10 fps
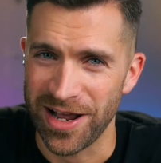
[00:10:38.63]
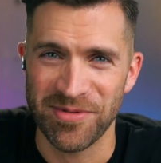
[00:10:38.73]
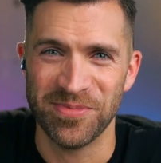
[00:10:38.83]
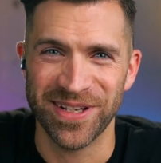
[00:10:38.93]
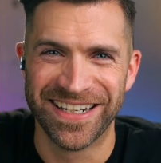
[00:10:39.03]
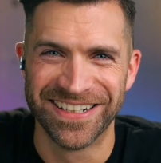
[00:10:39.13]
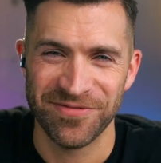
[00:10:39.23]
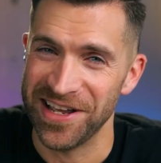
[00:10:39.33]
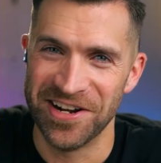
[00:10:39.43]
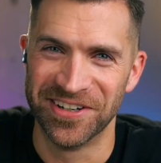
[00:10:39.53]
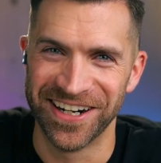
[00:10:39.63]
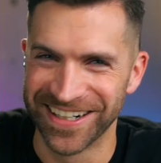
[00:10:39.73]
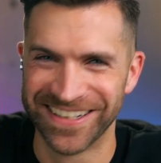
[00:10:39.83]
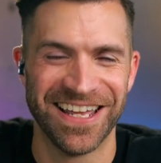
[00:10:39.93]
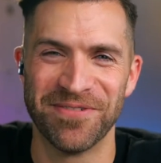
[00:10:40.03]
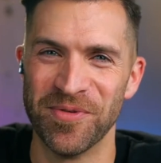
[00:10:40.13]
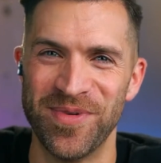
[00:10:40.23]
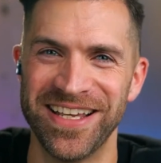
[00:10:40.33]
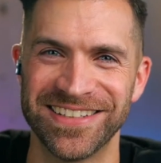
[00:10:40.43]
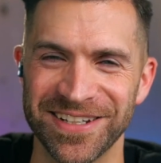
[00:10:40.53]
Probably, if I know her, there'll
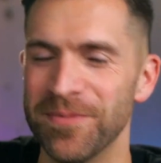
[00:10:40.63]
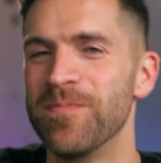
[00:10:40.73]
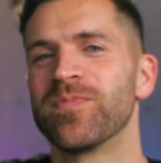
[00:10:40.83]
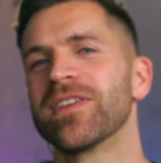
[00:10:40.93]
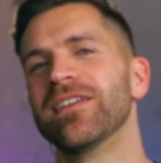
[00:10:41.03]
be some